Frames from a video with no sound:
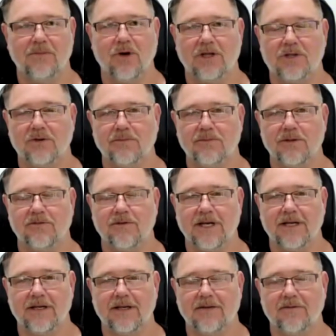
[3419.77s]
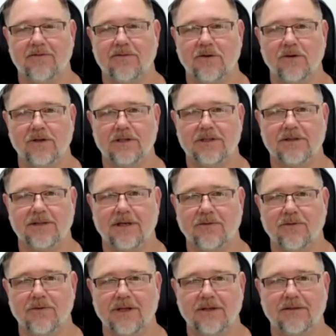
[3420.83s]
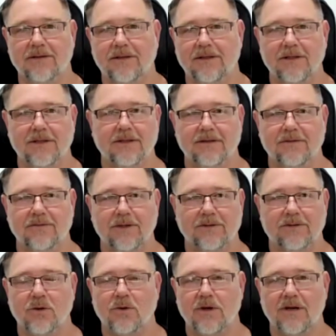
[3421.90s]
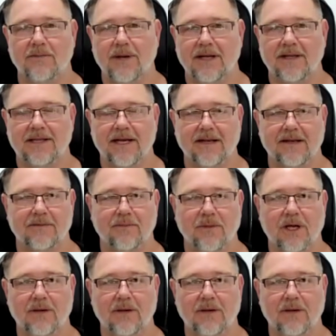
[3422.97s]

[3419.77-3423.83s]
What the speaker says: He might do a bit of editing for us. So we're talking about that at the